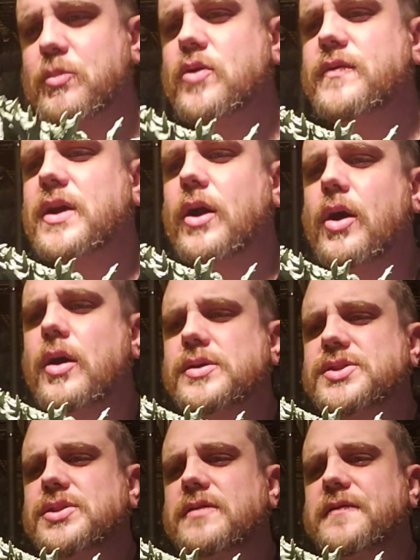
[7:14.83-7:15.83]
Moving
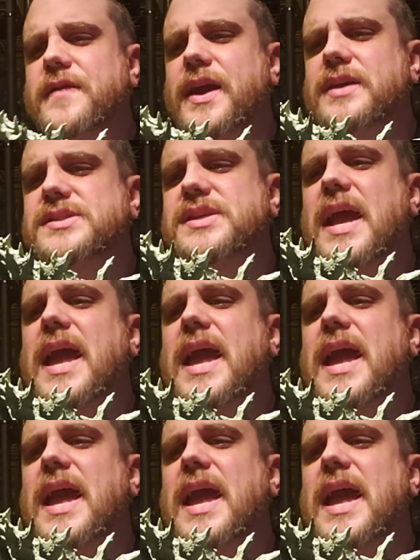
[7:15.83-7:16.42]
on to the face